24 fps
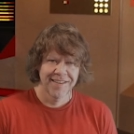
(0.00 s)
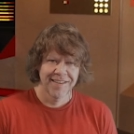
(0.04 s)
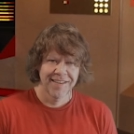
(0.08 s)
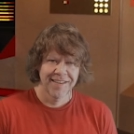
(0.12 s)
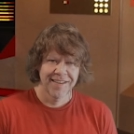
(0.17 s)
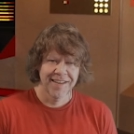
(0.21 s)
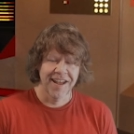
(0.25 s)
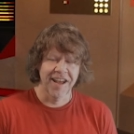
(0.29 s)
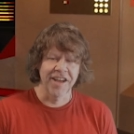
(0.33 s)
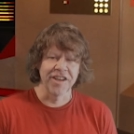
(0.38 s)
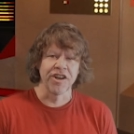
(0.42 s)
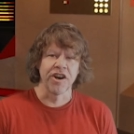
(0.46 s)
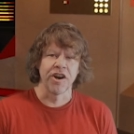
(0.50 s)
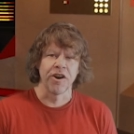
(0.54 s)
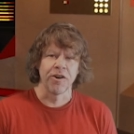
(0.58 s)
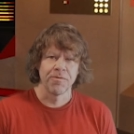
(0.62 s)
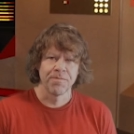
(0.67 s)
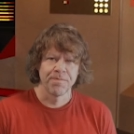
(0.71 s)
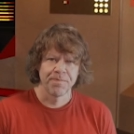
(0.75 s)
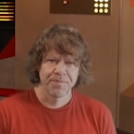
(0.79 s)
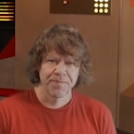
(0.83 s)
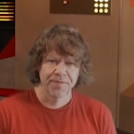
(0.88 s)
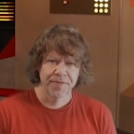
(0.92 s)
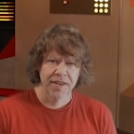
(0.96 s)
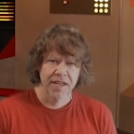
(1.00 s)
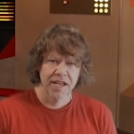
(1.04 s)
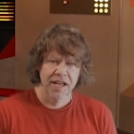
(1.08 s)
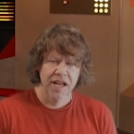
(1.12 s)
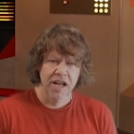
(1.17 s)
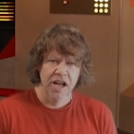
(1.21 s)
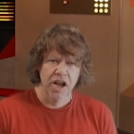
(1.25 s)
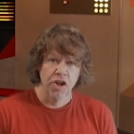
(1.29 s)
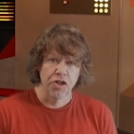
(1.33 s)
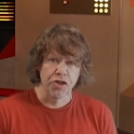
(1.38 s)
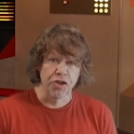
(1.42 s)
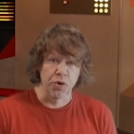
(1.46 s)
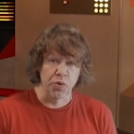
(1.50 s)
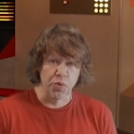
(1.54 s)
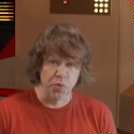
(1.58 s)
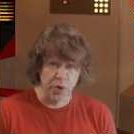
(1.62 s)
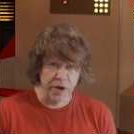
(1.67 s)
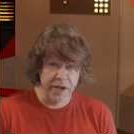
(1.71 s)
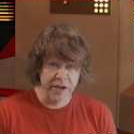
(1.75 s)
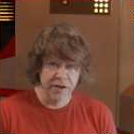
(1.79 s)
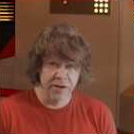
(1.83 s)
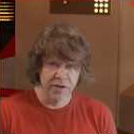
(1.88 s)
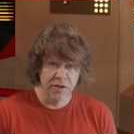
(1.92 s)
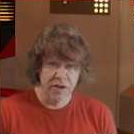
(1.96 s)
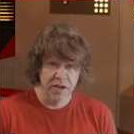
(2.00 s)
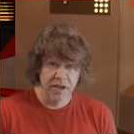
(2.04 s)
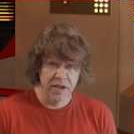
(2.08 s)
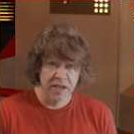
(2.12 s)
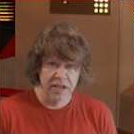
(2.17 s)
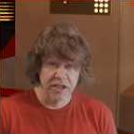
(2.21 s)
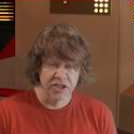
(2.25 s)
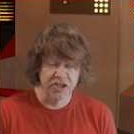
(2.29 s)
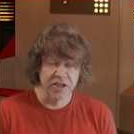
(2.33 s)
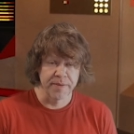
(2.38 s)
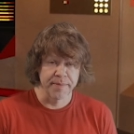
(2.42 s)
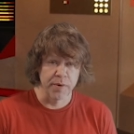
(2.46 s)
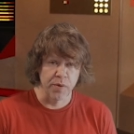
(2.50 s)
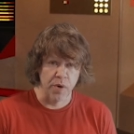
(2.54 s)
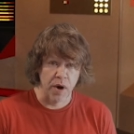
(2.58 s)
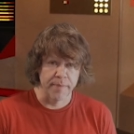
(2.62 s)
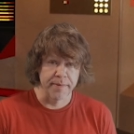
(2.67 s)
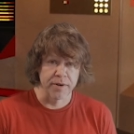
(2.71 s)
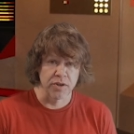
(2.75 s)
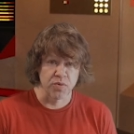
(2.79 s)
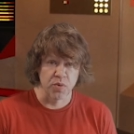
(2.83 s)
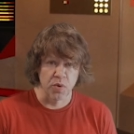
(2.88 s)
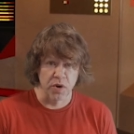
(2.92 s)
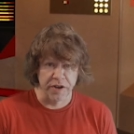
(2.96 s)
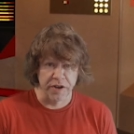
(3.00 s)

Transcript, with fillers: Hey y'all, the real Jimmy Roberts one